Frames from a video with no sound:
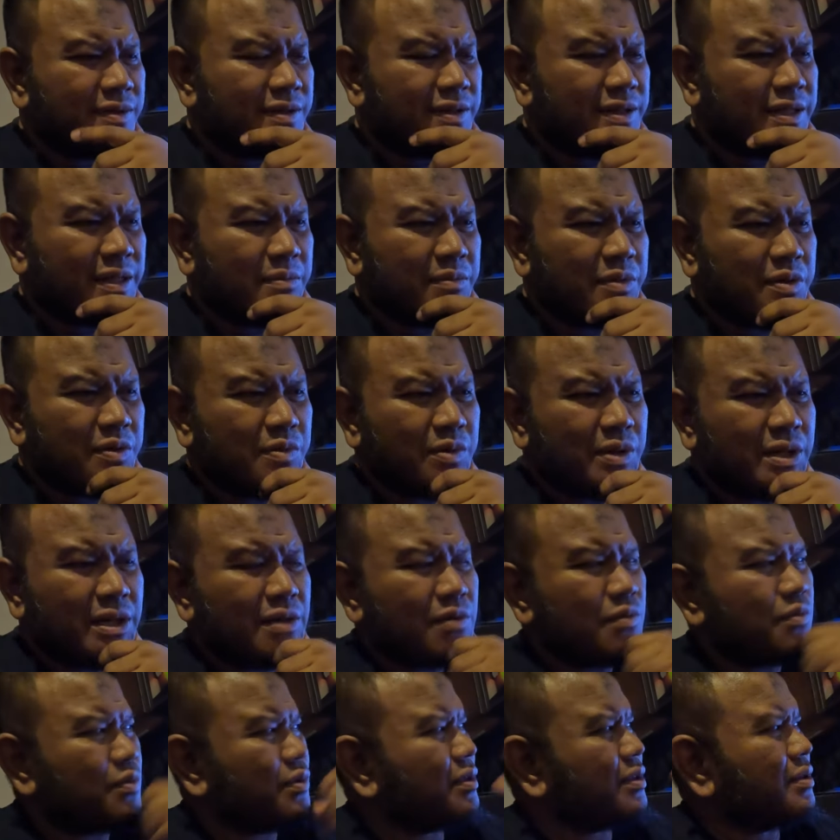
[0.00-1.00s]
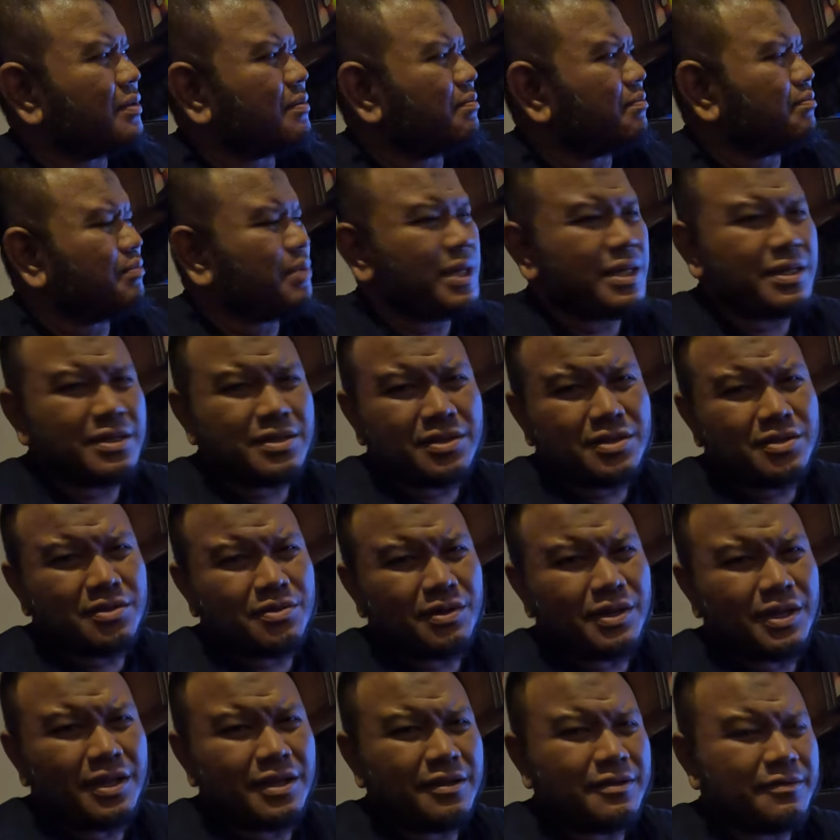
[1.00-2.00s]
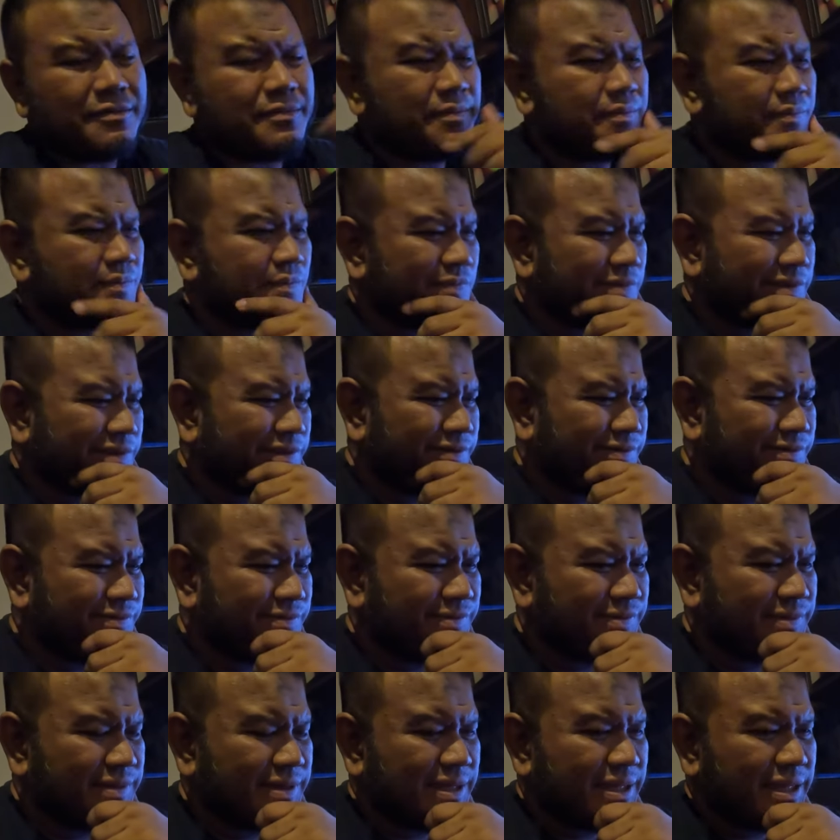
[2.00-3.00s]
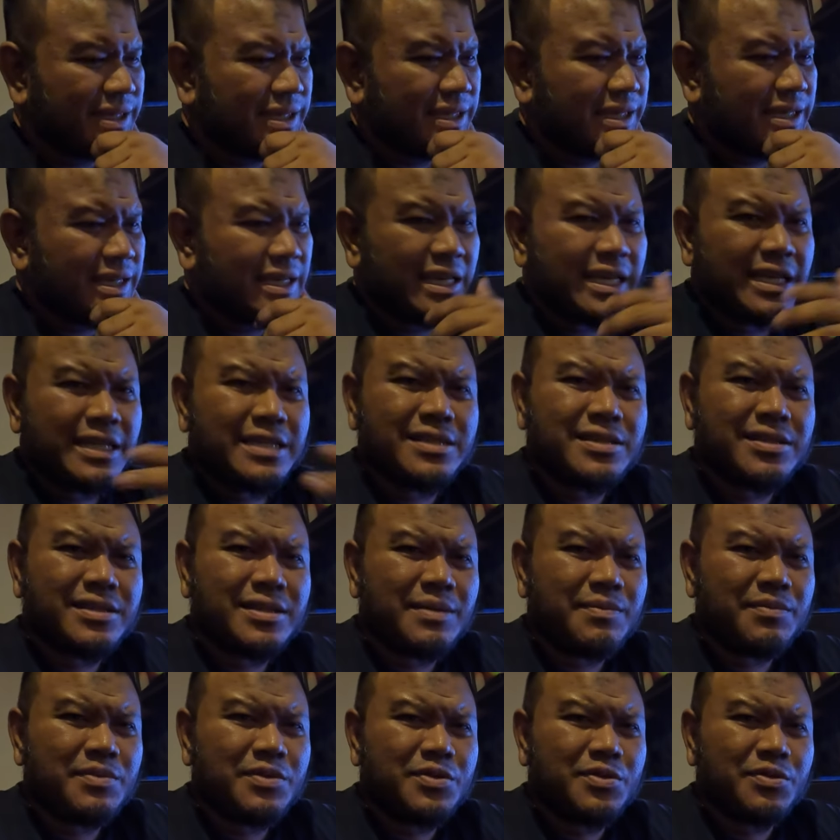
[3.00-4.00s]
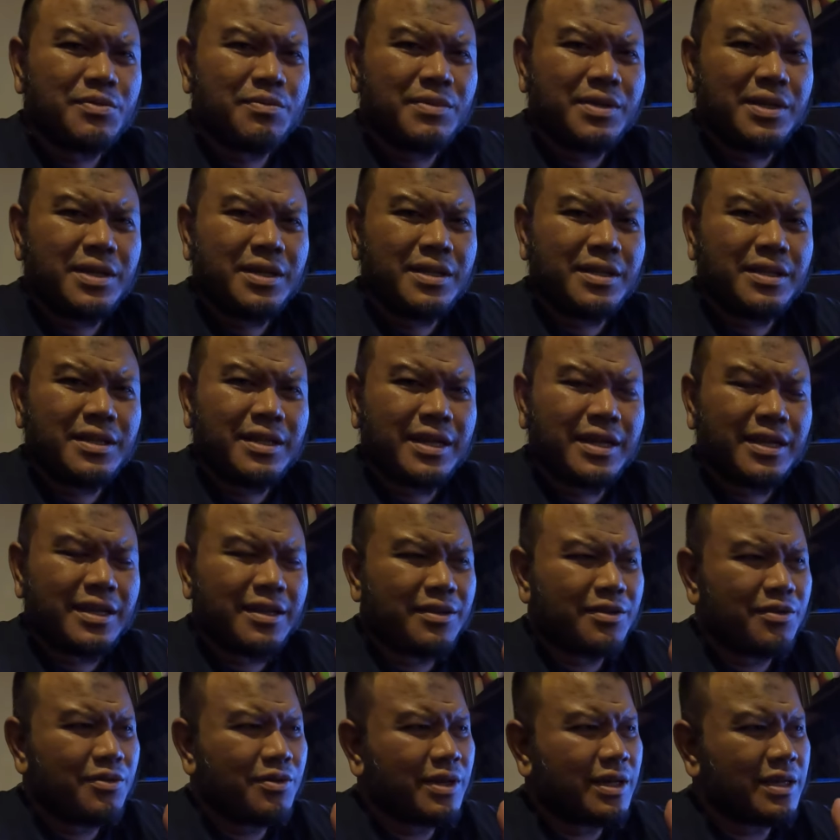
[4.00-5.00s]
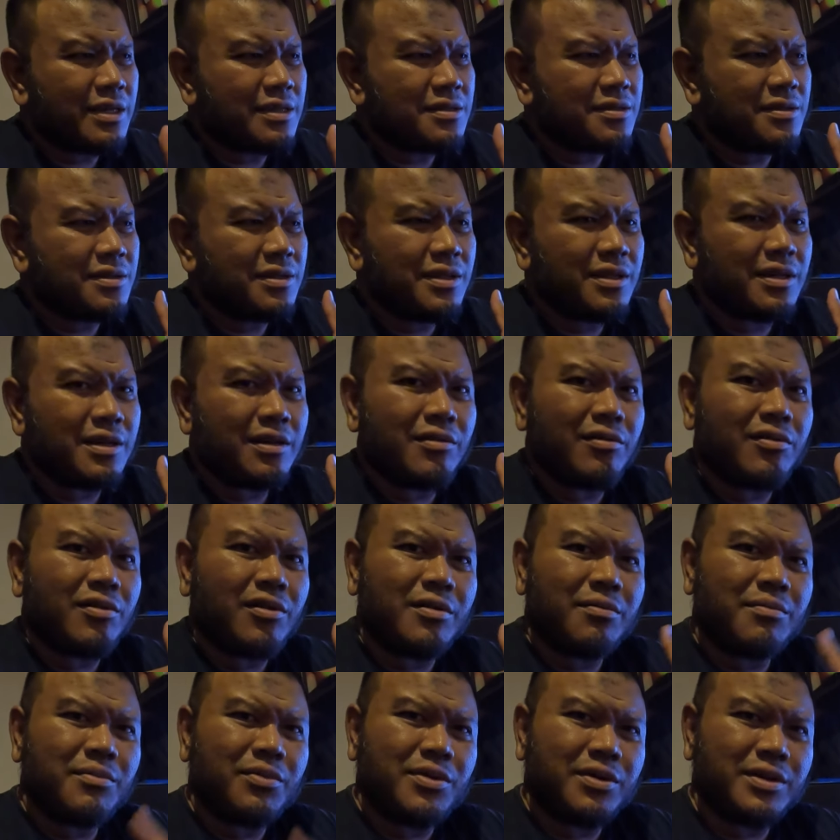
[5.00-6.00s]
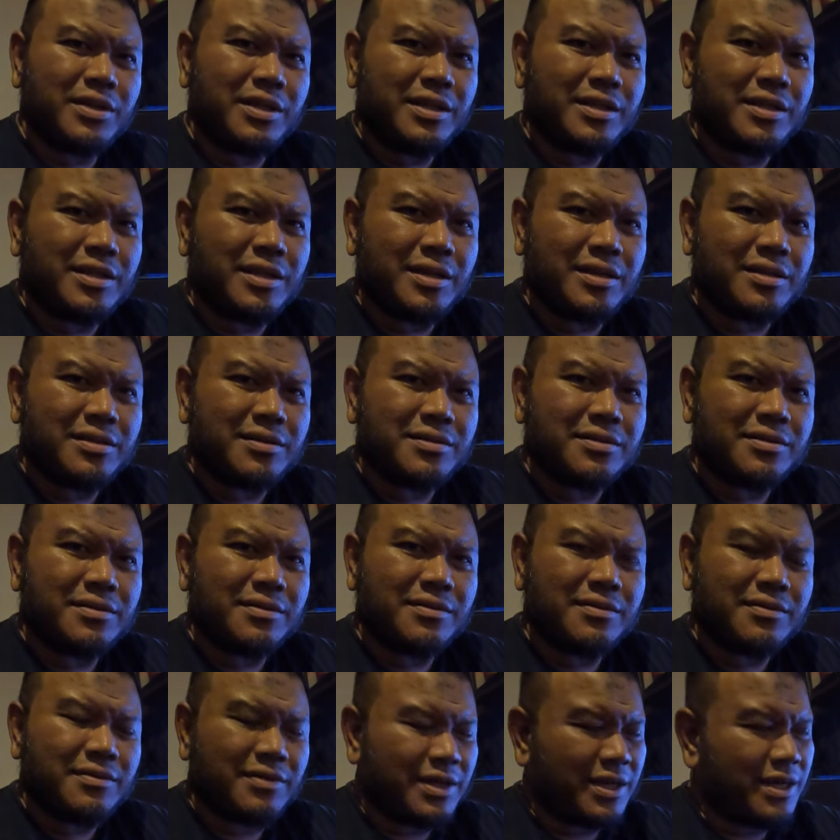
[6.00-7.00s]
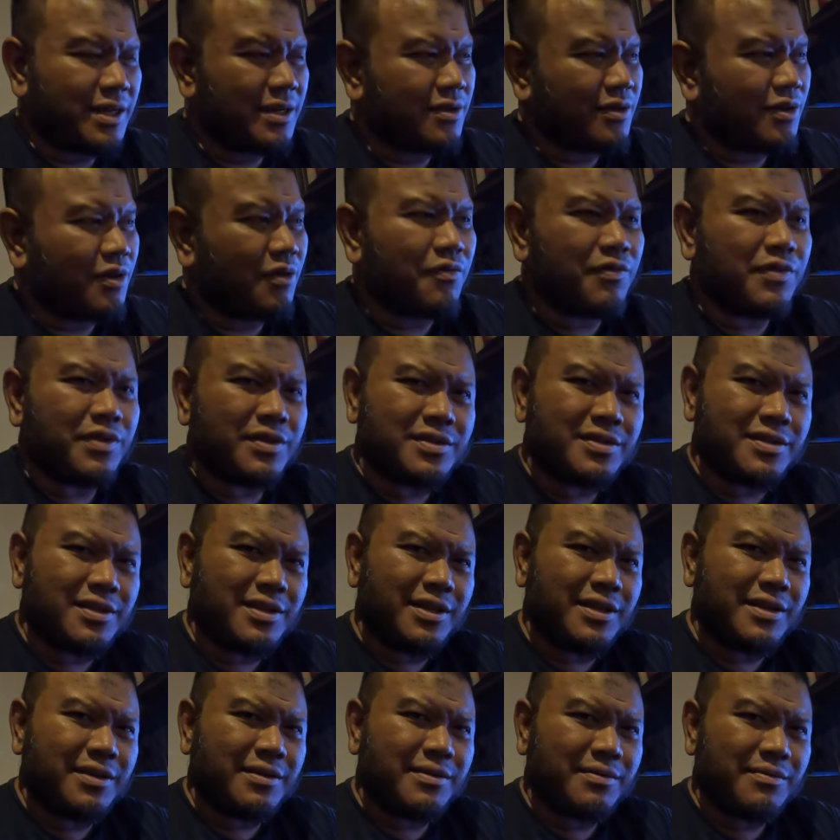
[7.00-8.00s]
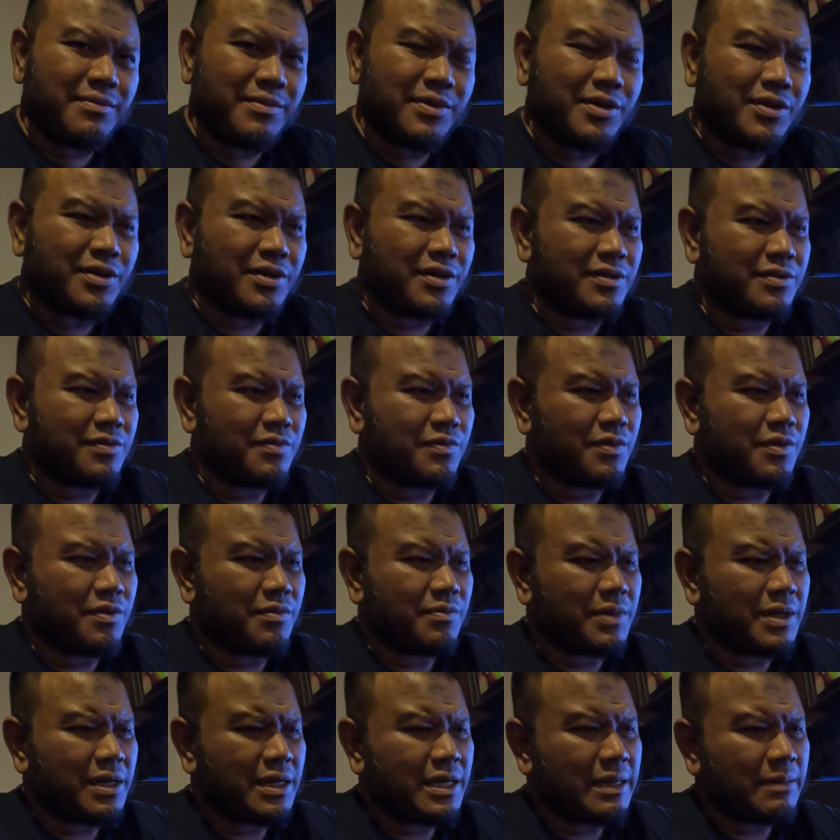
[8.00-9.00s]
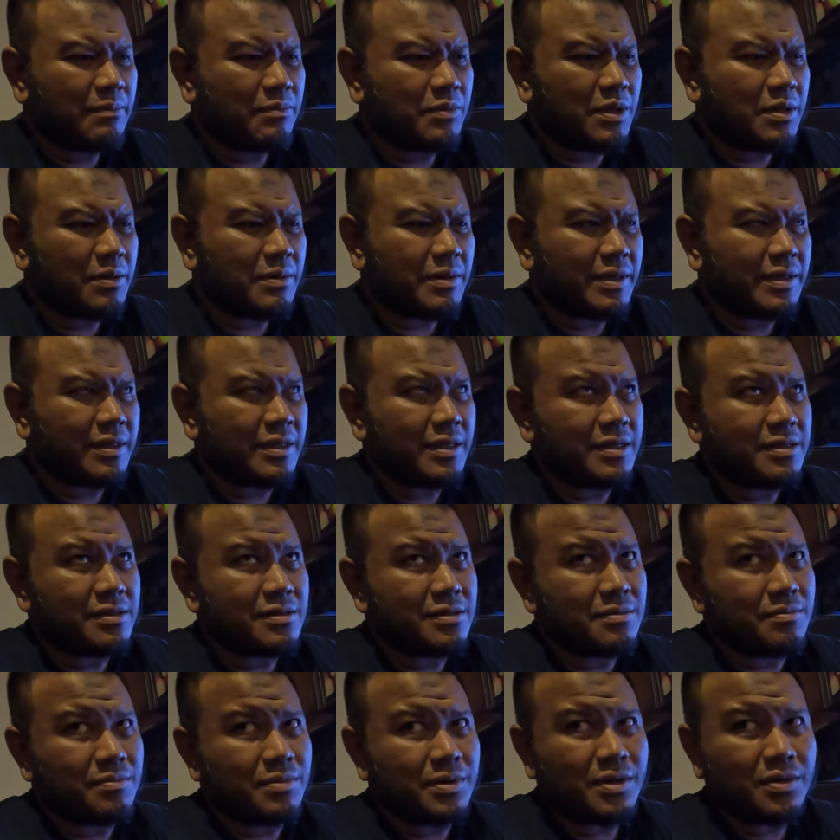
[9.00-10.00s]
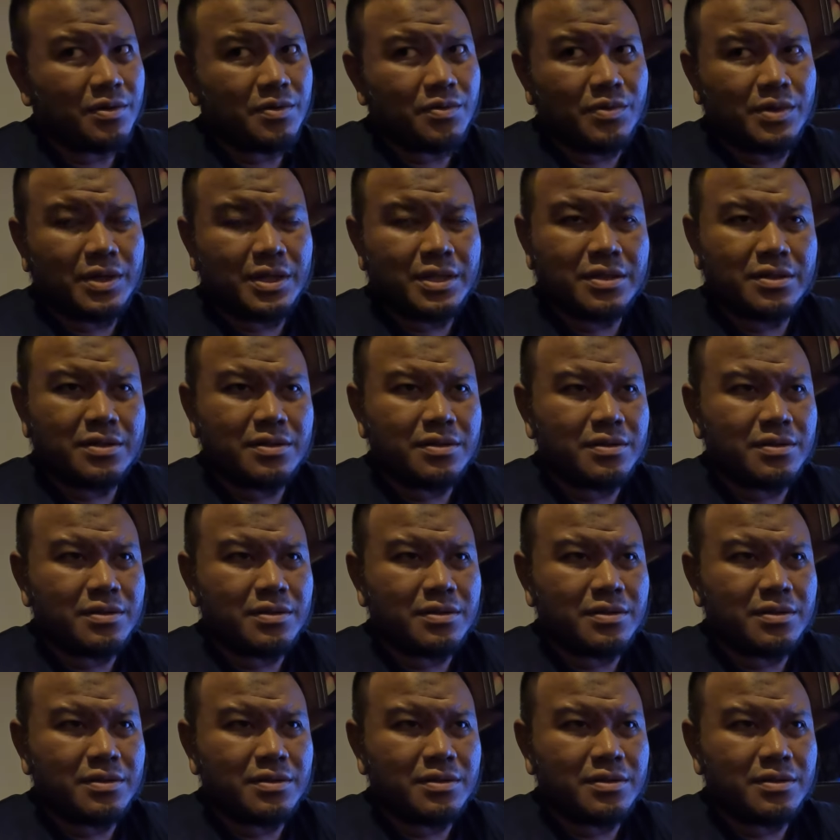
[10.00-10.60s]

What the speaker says: Number one, with a big screen, it seems to me that you can see a lot more details, right? Obviously, because with my laptop, I think it's about, what,